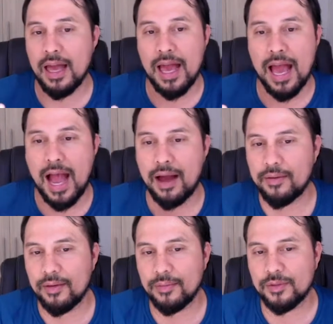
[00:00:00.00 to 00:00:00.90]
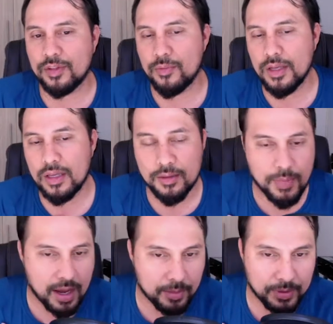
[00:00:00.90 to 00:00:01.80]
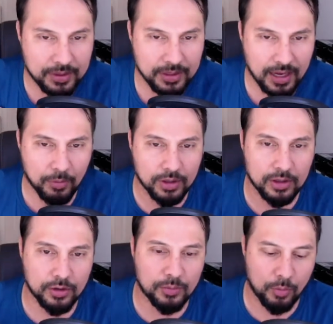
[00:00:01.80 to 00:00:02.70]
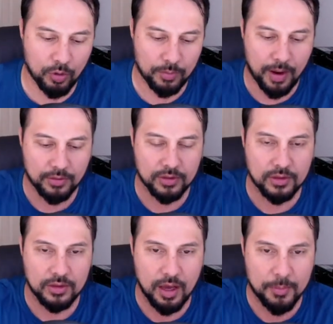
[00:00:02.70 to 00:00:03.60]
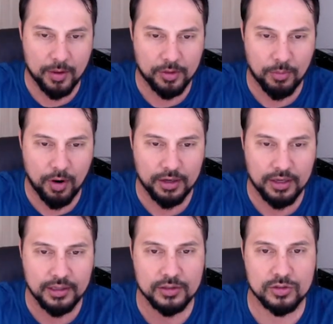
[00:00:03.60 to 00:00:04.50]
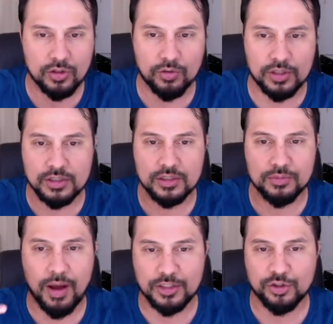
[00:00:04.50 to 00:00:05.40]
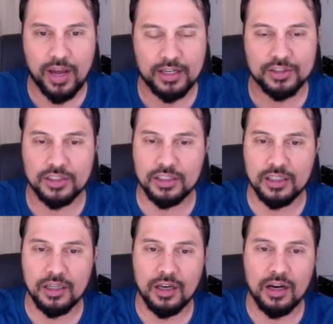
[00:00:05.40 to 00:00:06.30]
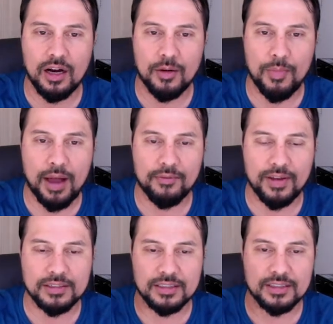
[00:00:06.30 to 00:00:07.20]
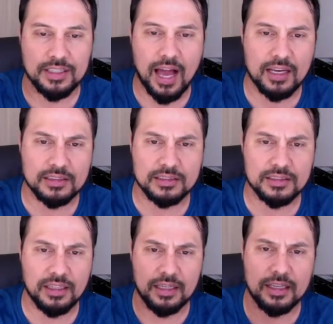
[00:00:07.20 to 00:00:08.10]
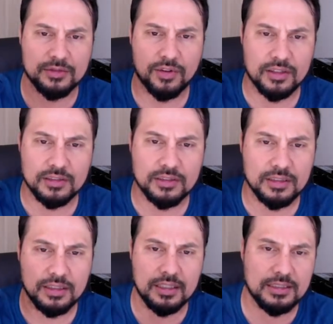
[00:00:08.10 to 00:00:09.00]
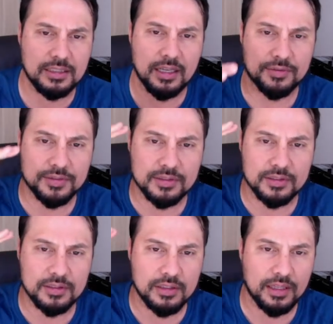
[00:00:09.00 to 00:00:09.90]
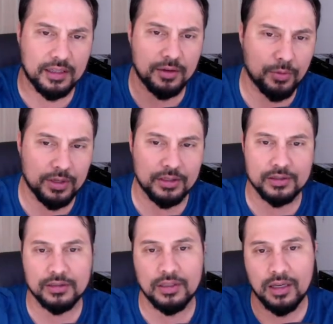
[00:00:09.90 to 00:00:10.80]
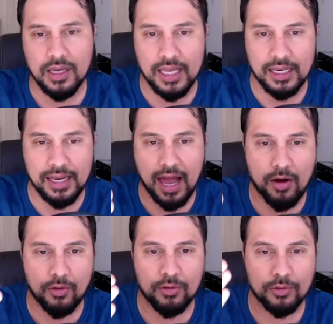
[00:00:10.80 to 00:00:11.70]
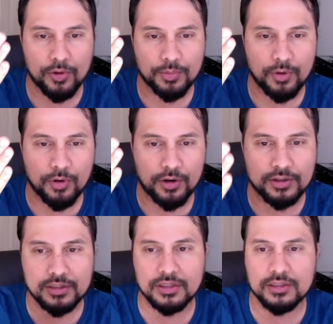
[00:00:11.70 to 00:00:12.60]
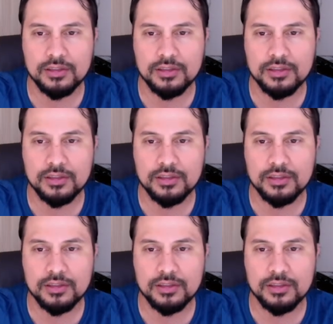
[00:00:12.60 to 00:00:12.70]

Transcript: I to me, in my opinion, I want to learn more about the market. So this is my strategy. I invest in stocks, index funds, ETFs, and then REITs, and then now cryptocurrencies.